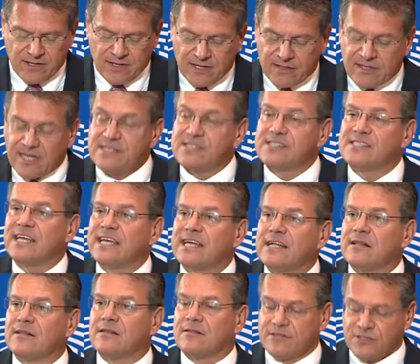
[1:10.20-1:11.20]
They
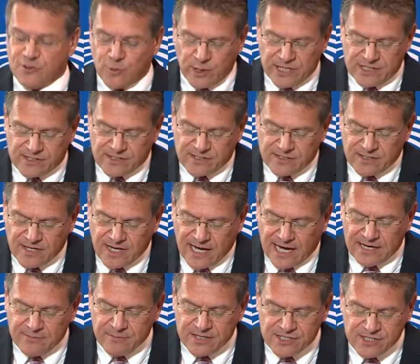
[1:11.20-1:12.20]
steal, twist,
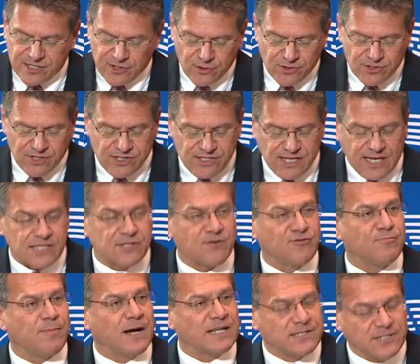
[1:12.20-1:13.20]
and misuse the sense
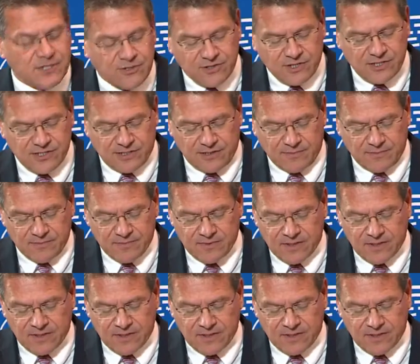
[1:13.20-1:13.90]
of patriotism.